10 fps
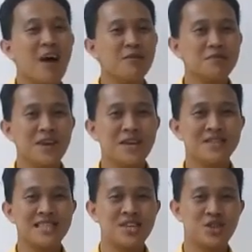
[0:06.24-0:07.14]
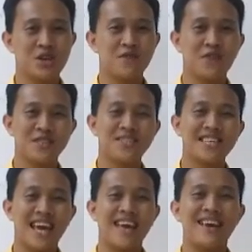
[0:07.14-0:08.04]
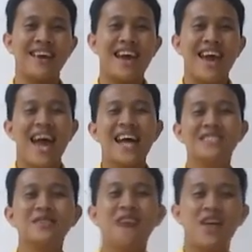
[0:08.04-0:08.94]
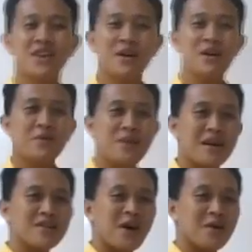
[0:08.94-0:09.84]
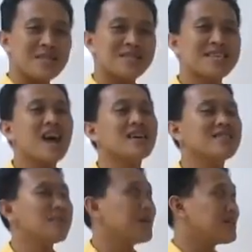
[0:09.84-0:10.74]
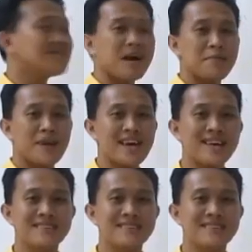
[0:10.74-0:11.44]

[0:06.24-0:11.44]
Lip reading: I will be your teacher for today. And together we are going to tackle about the topic